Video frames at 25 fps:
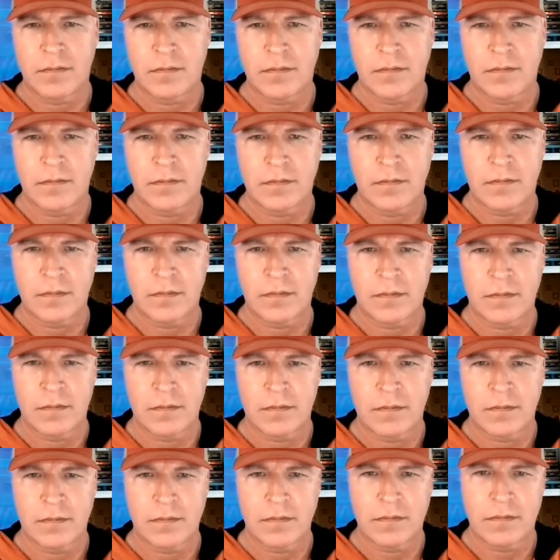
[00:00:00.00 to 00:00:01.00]

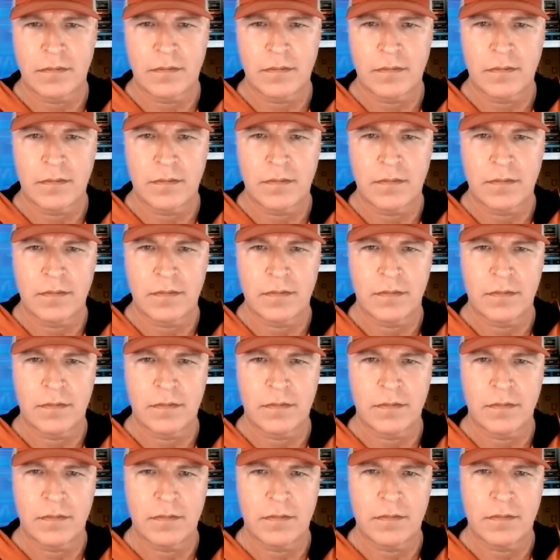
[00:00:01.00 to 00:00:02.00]

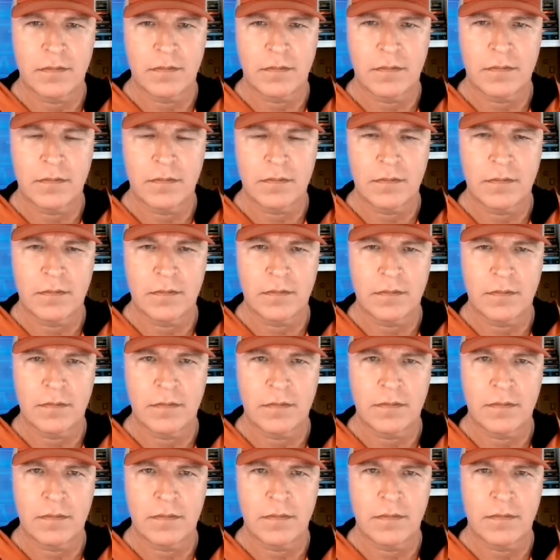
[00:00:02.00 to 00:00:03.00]

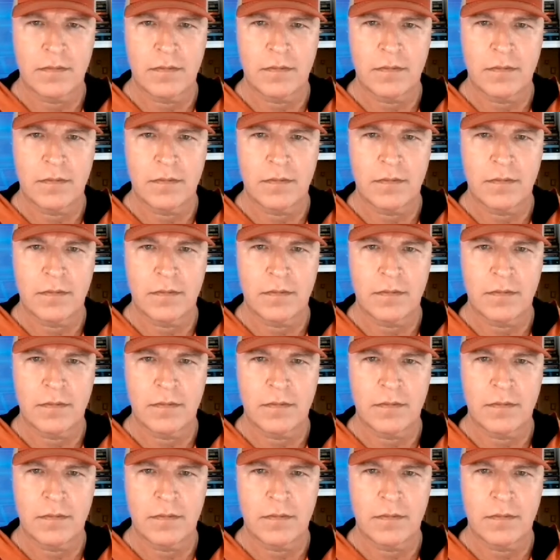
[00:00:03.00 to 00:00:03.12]
(silent)